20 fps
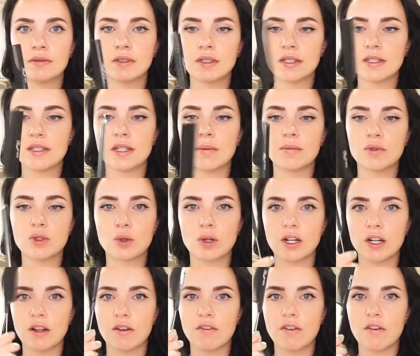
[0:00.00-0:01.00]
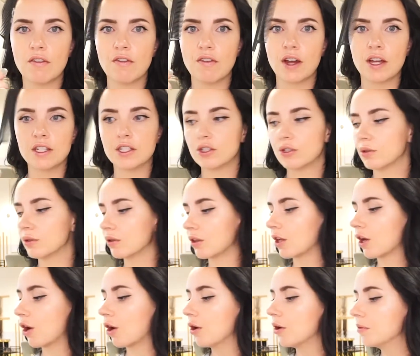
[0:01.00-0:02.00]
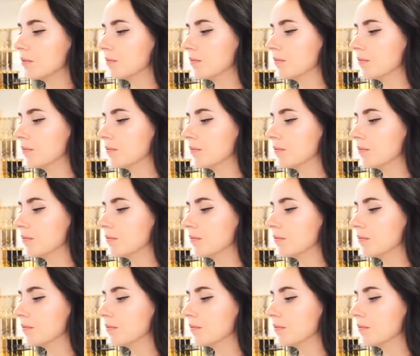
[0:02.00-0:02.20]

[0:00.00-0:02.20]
some sort of fine tooth comb.